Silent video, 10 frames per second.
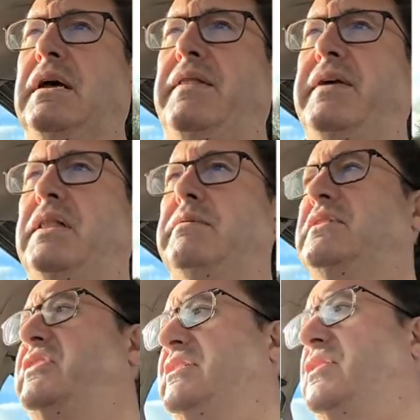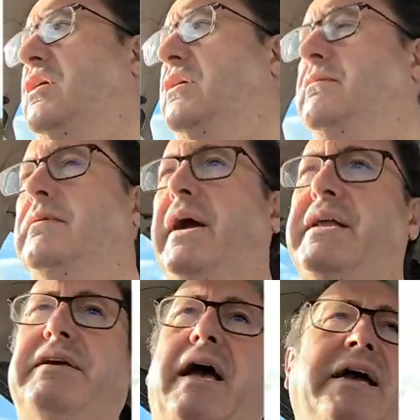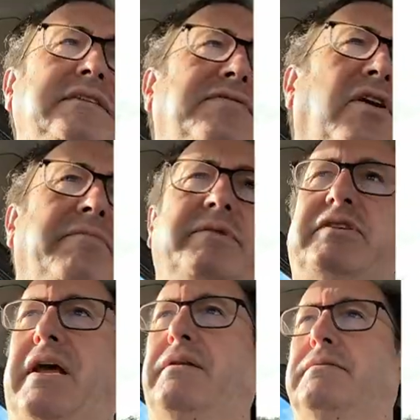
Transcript: And the other one says, oh, eighty-five percent.